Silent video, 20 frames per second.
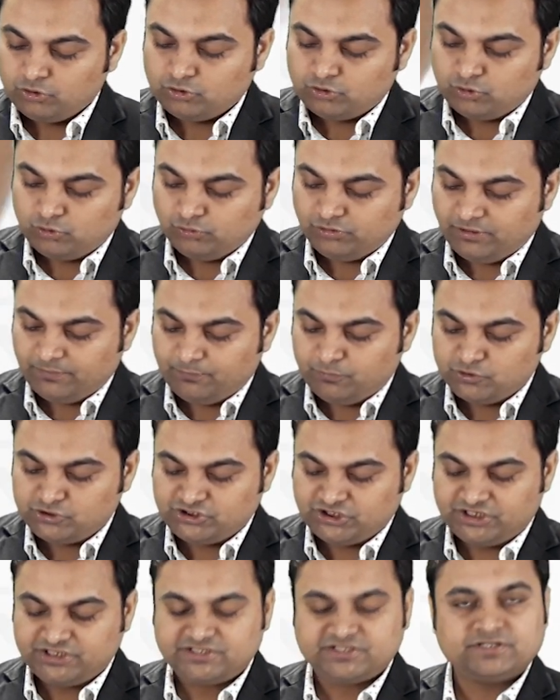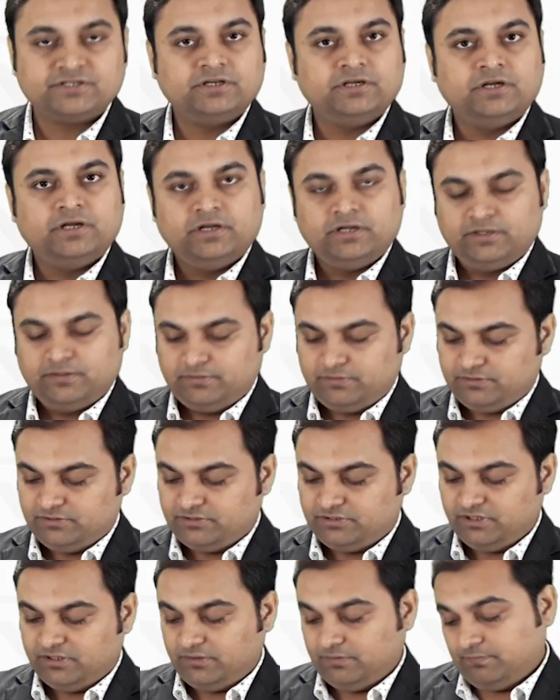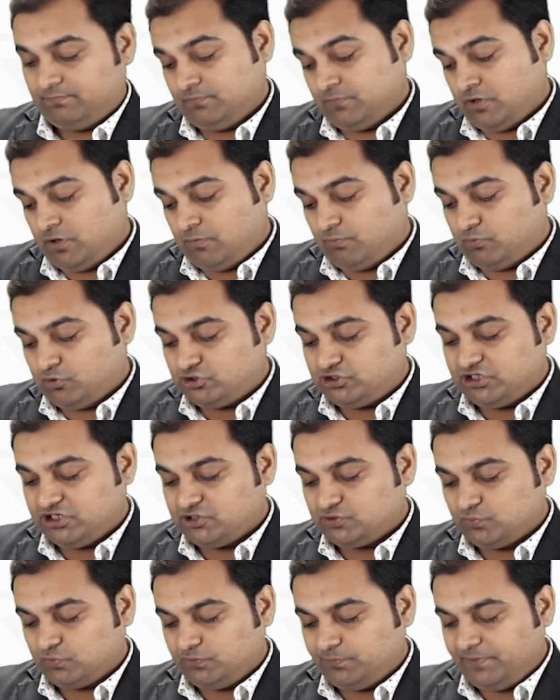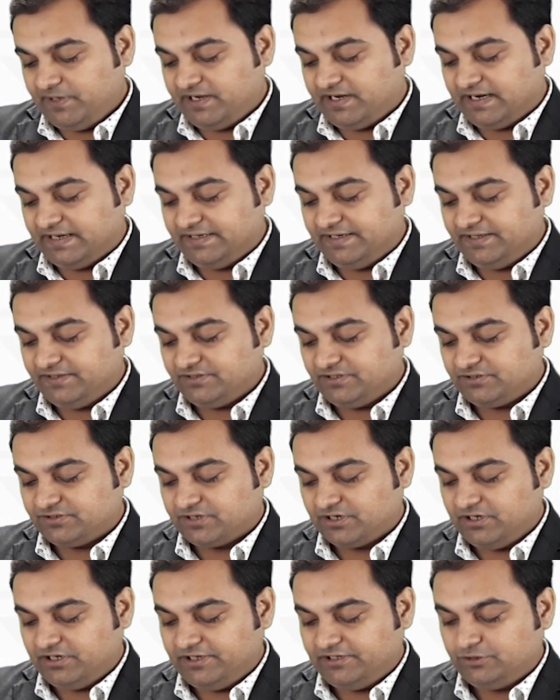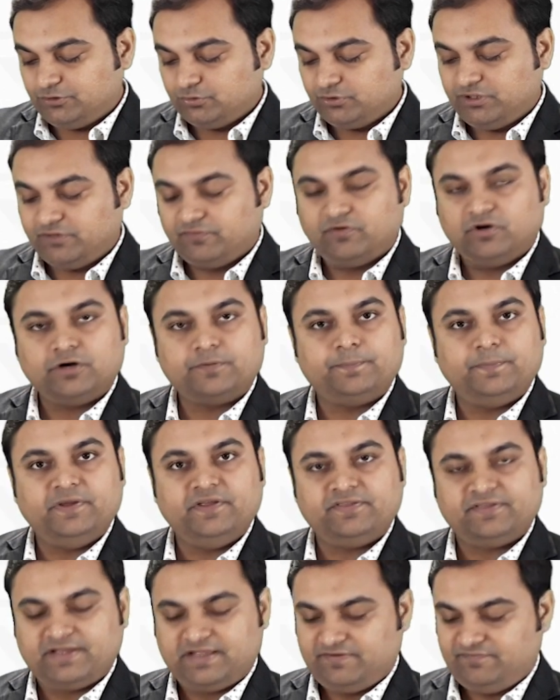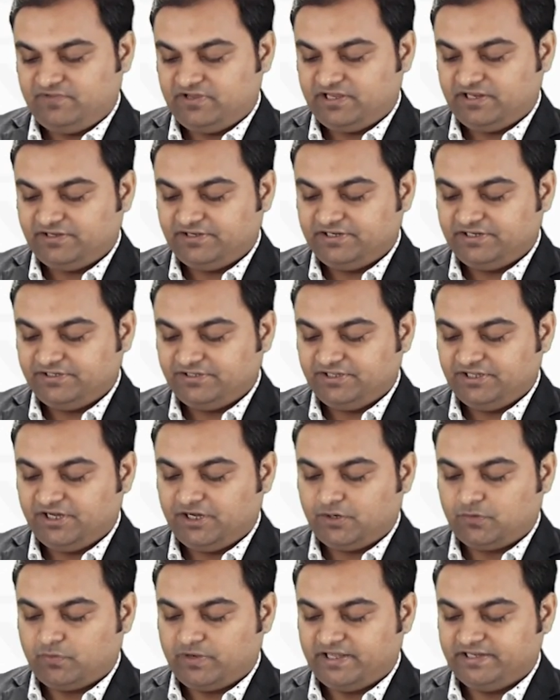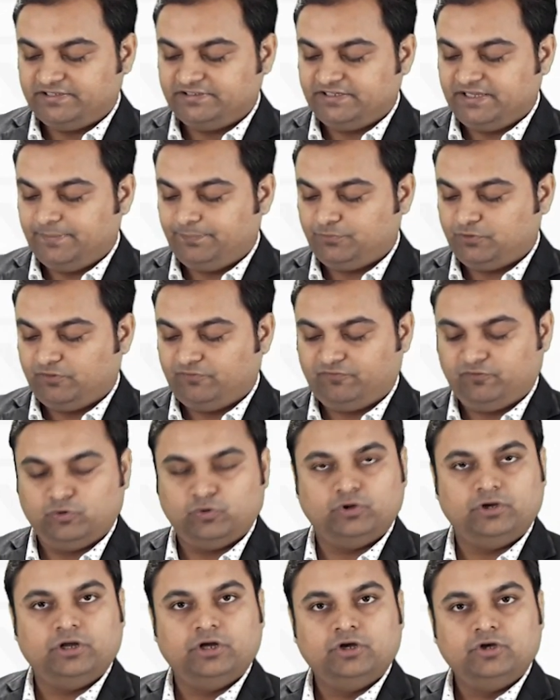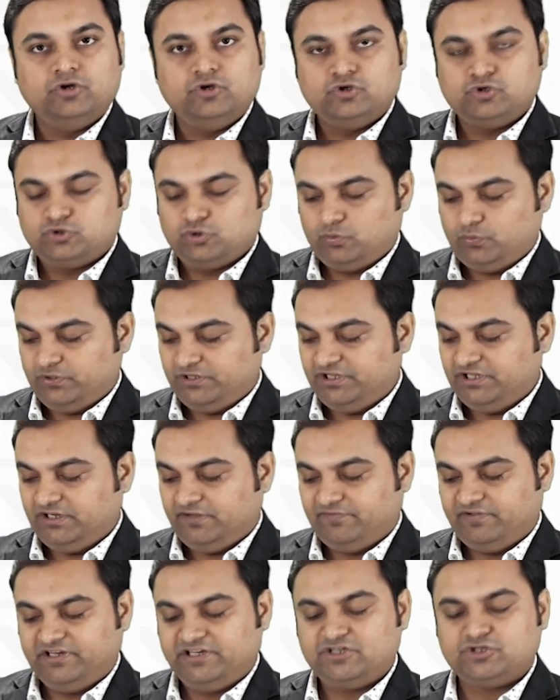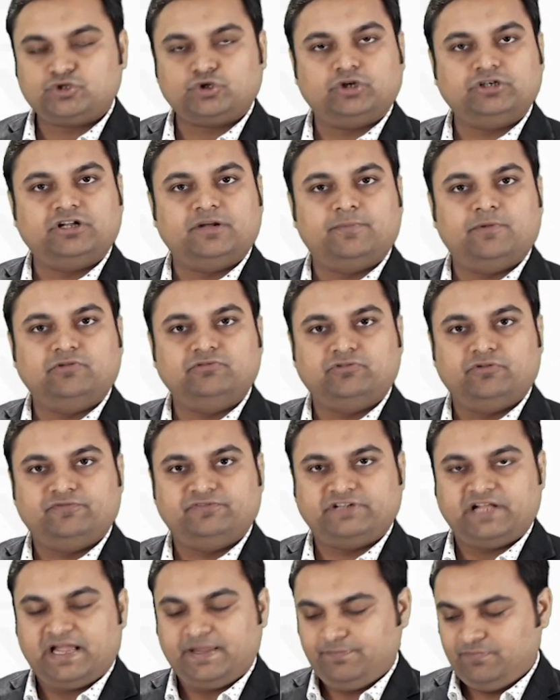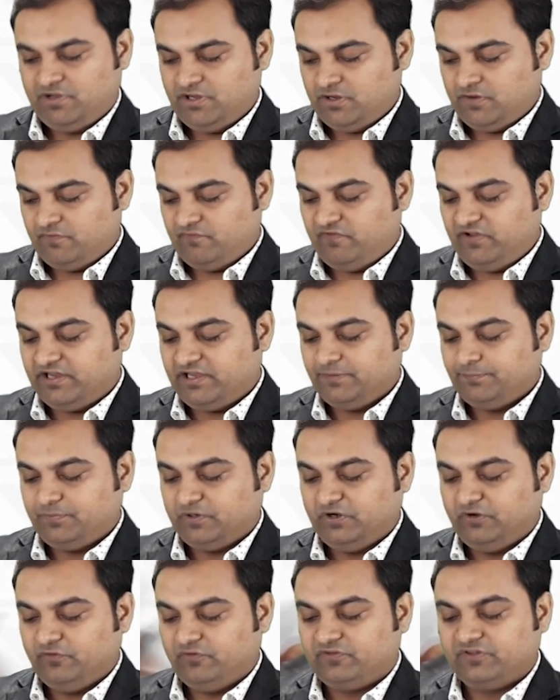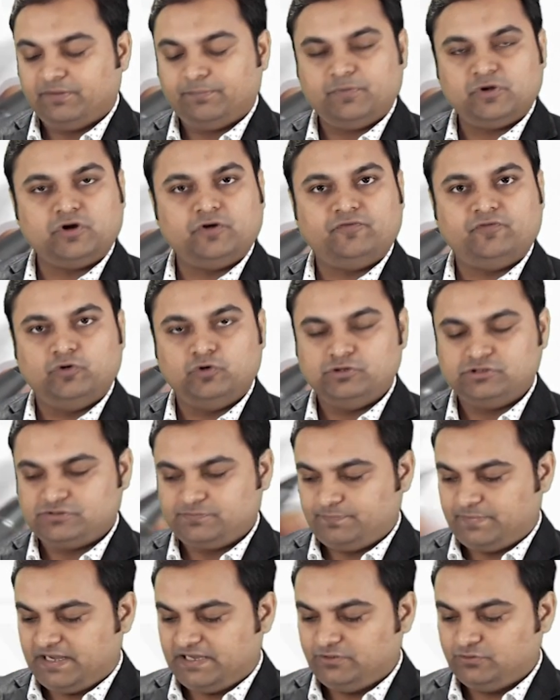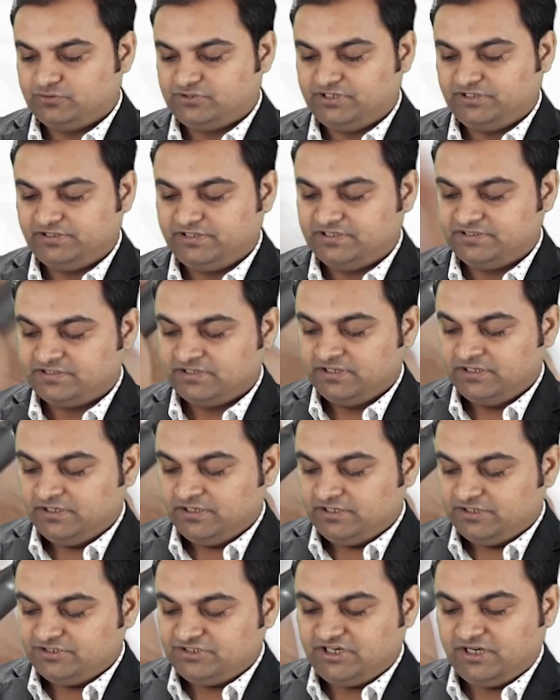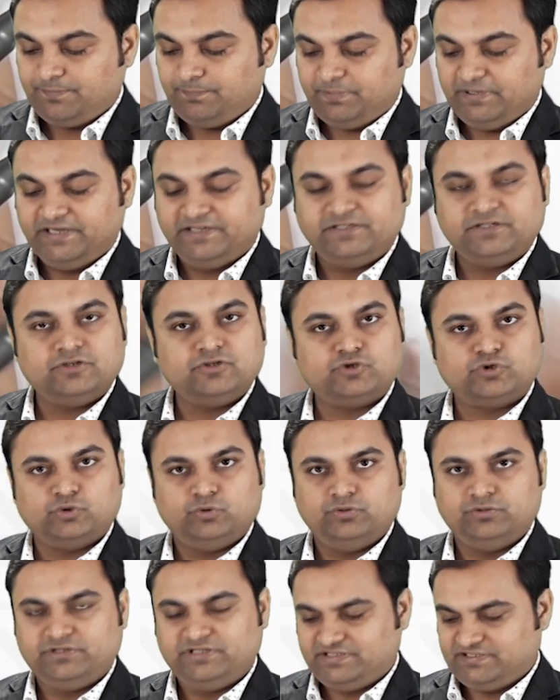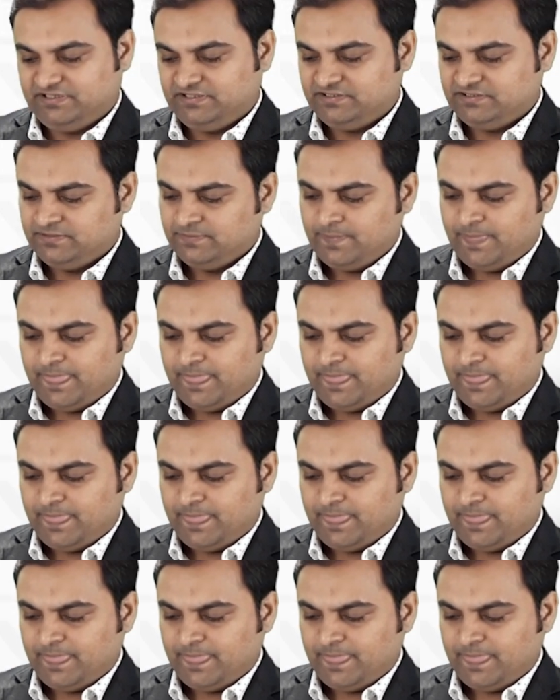through the bushes would be guiding the drill into the workpiece, and we can get the required depth of hole. So within a very short amount of time, we can produce number of holes by using this jig plate. So this is